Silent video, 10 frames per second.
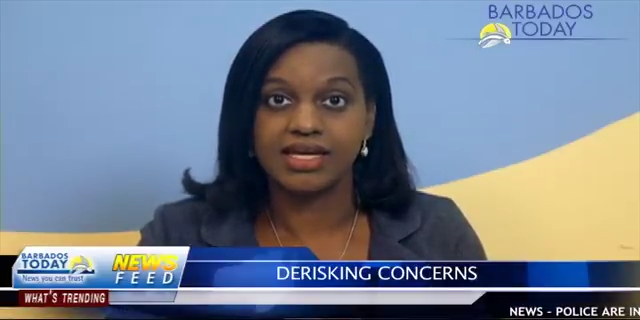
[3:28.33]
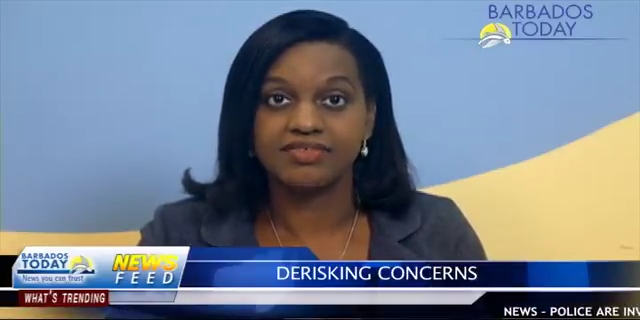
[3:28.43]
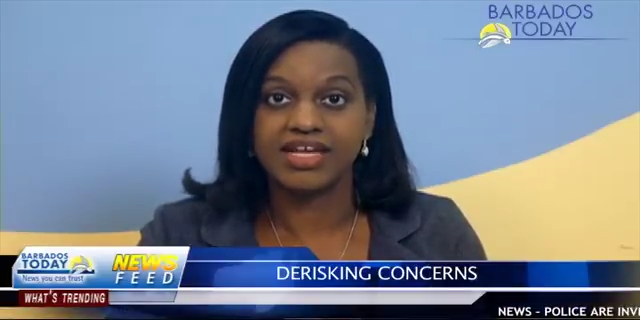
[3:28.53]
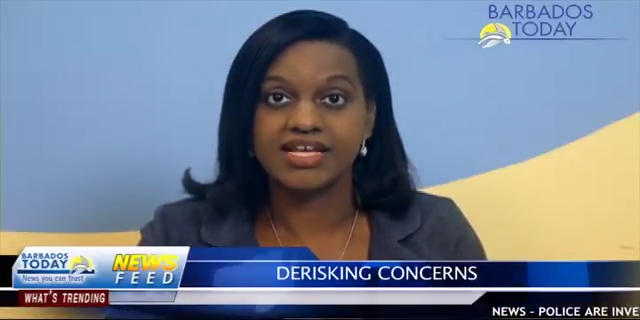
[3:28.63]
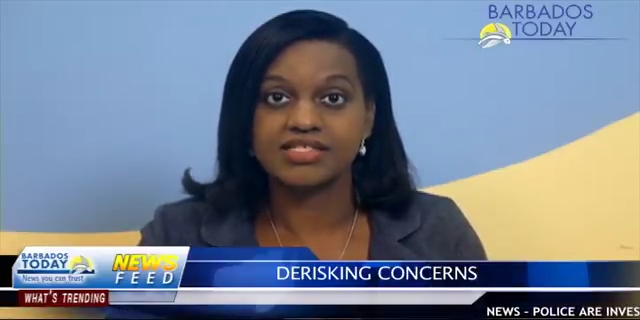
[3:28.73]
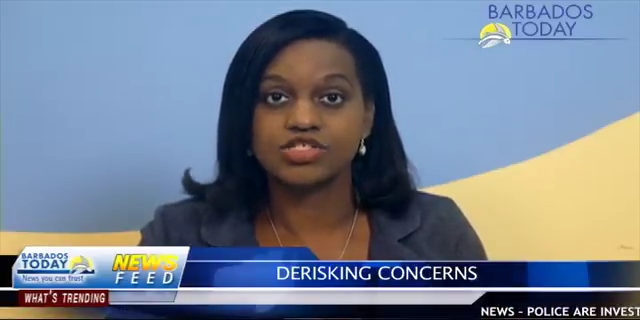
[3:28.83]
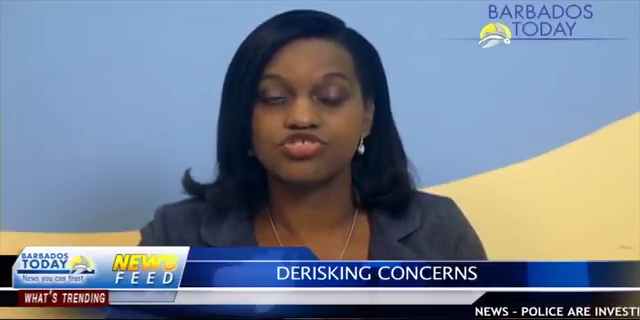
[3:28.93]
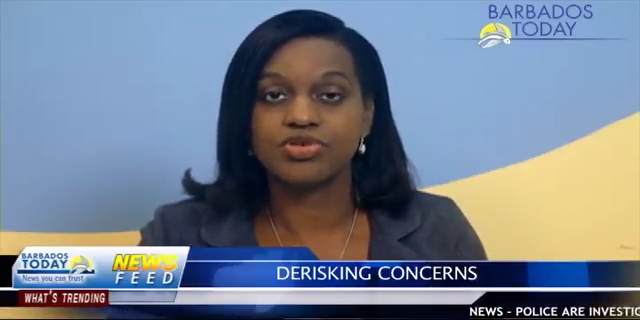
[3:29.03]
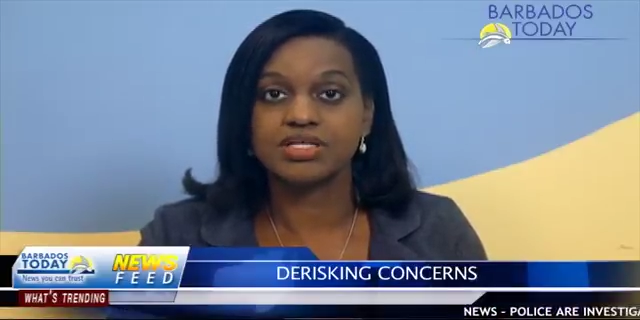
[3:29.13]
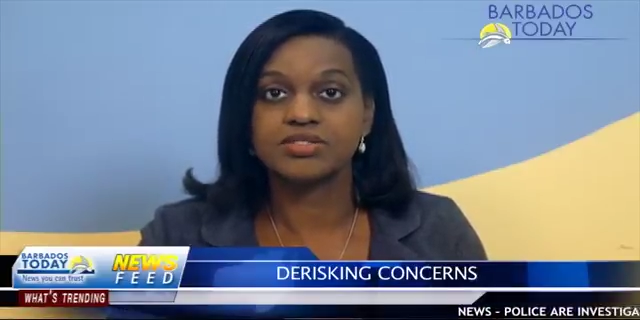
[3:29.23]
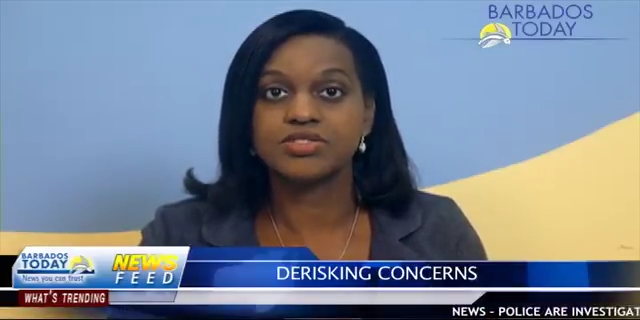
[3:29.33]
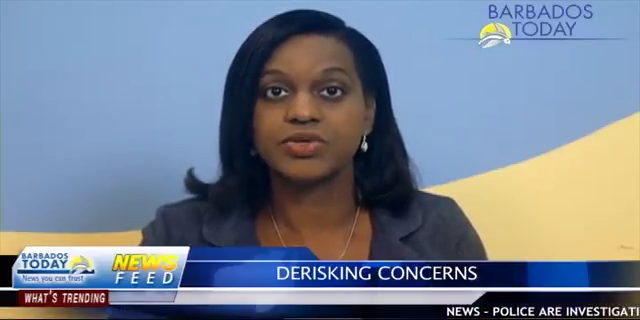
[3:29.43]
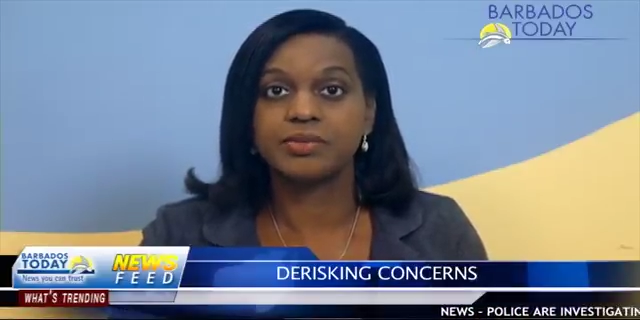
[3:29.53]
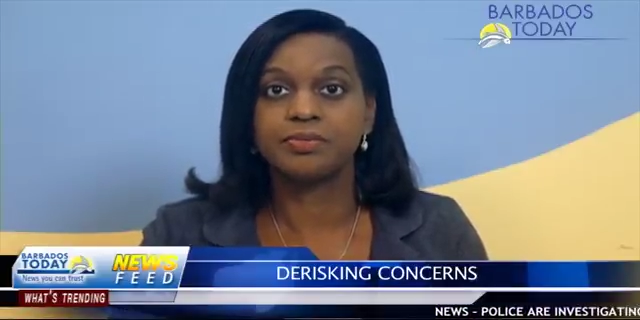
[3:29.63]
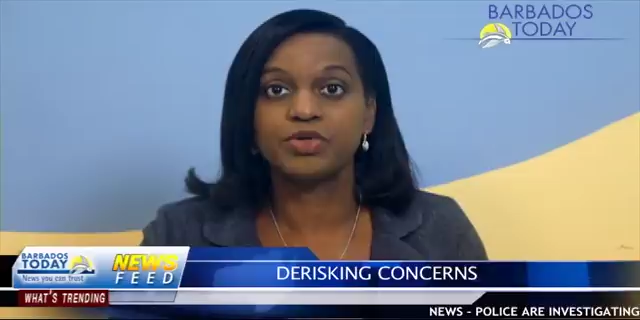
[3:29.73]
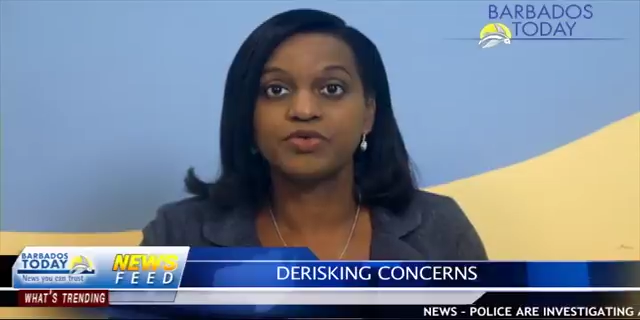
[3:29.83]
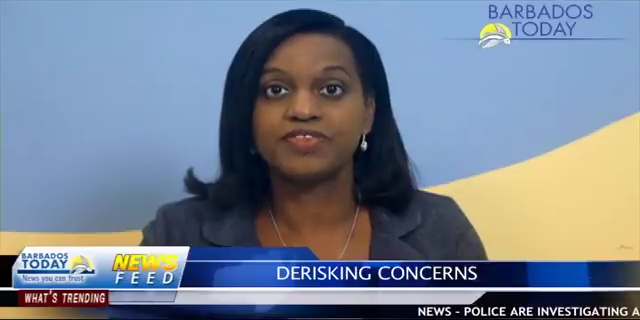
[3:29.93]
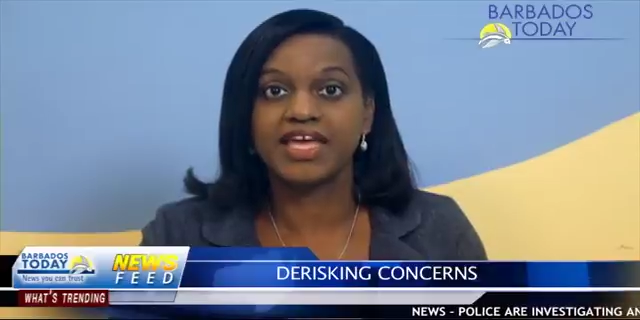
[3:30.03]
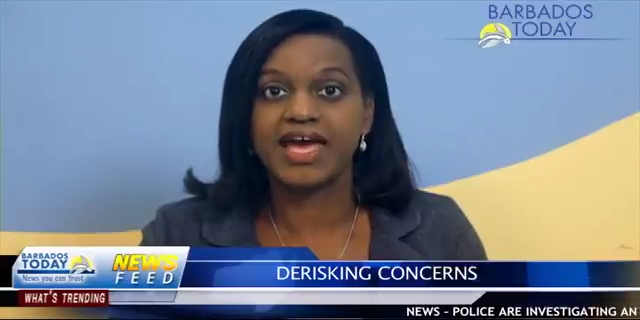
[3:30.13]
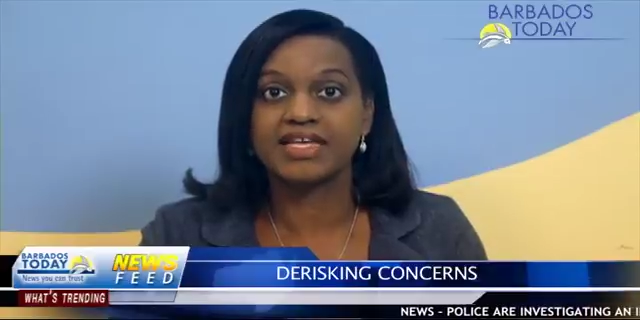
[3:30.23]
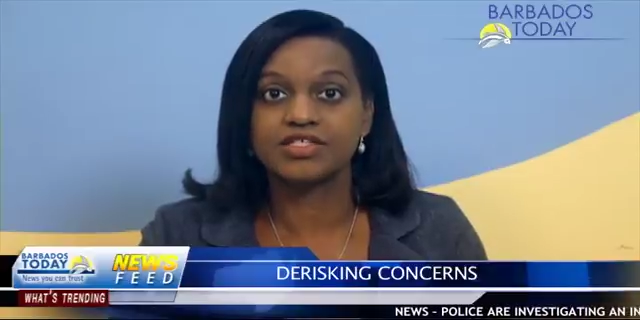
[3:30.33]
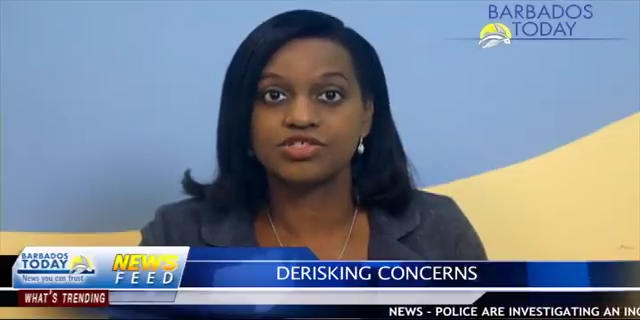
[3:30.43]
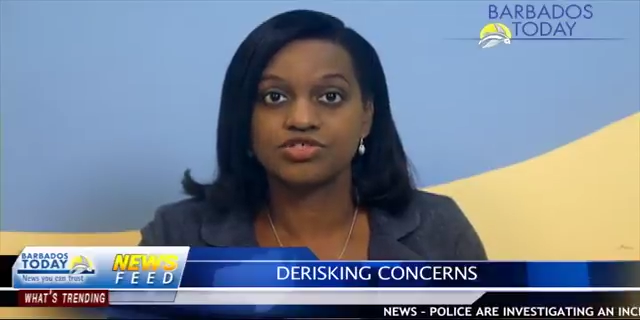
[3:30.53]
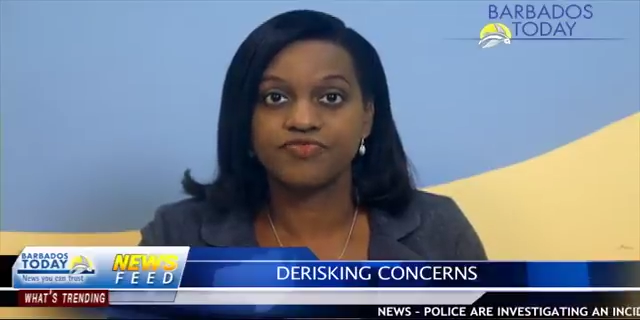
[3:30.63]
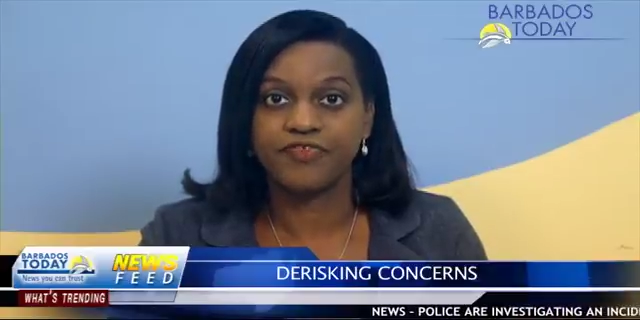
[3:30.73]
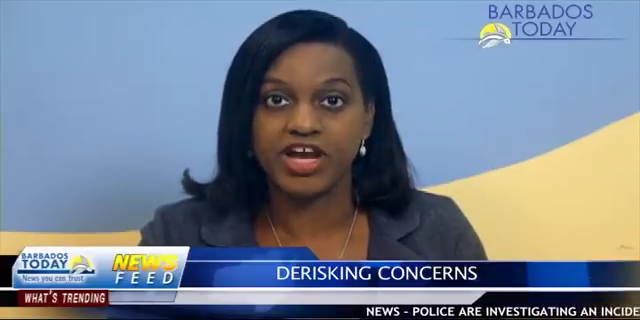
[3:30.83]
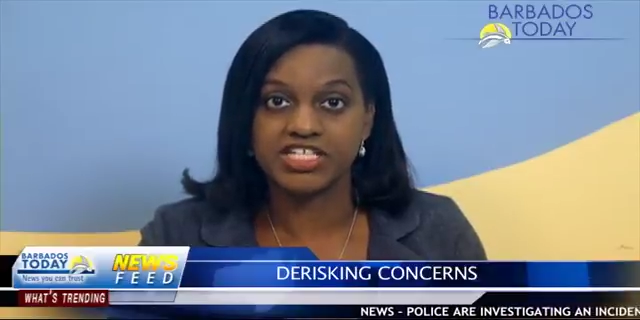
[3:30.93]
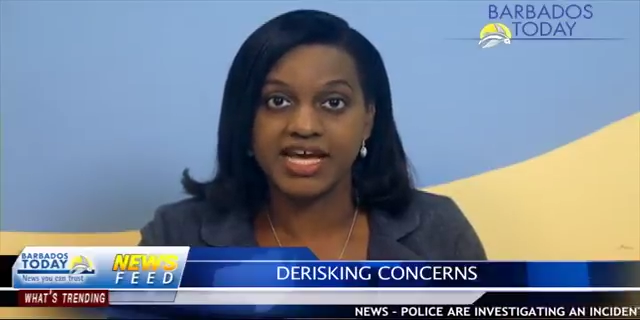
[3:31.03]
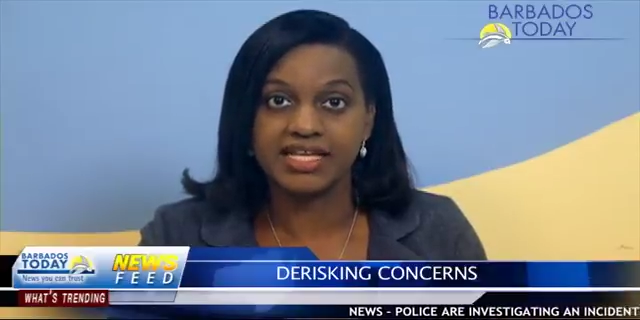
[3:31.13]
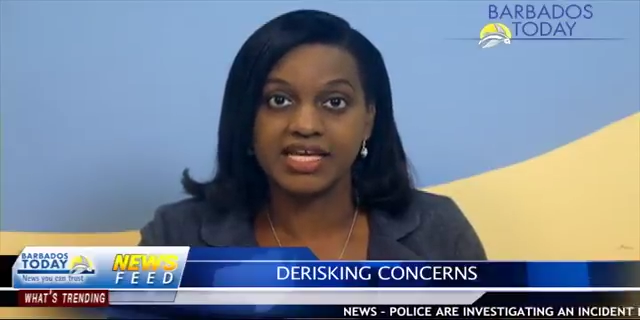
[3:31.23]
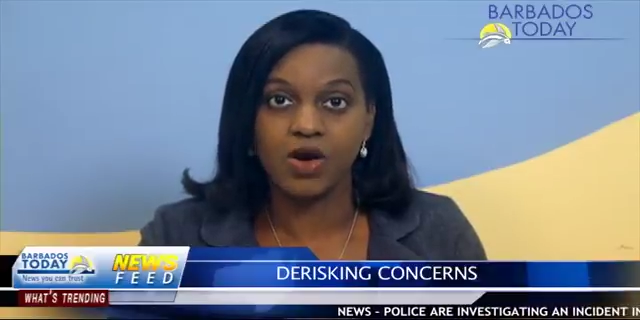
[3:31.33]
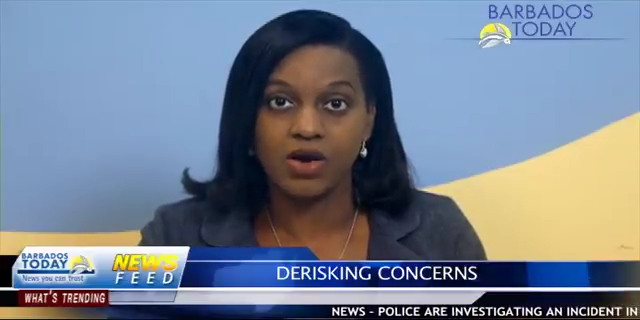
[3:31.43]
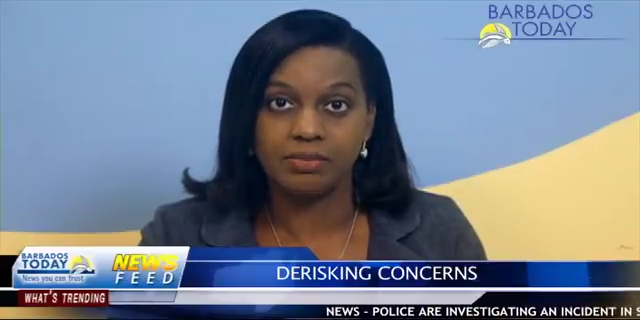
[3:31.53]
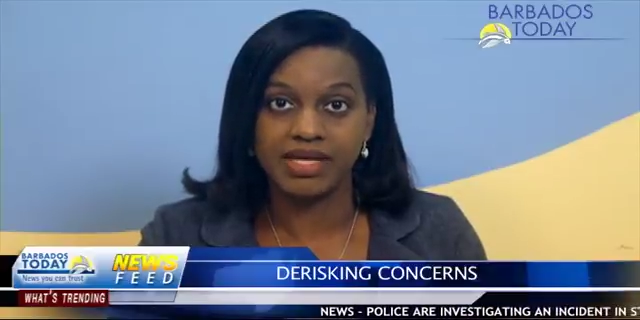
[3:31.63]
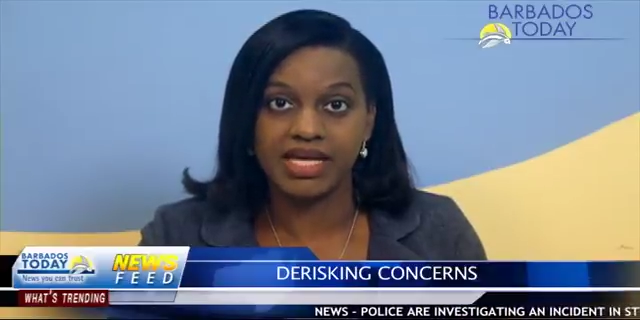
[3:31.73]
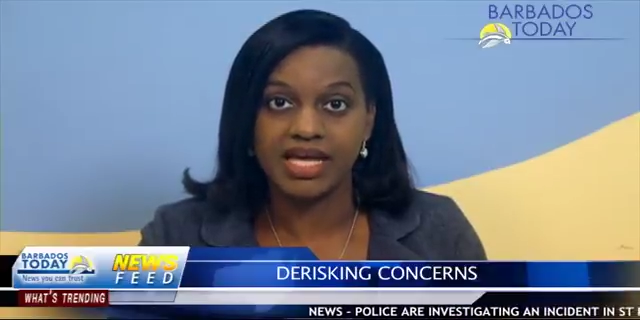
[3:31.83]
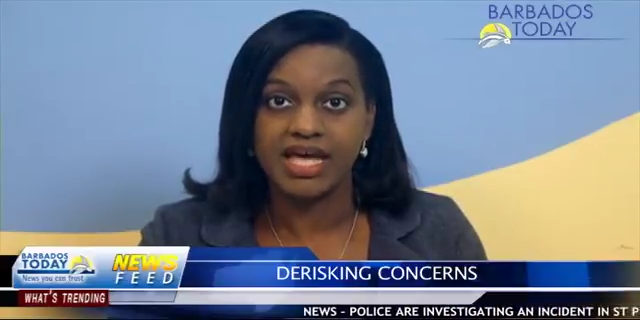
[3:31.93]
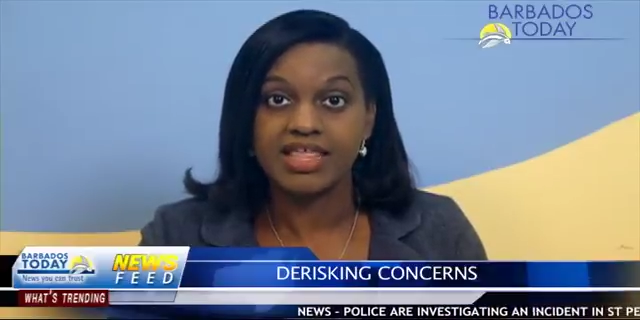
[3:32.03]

even as it struggles to improve the island's fragile economy.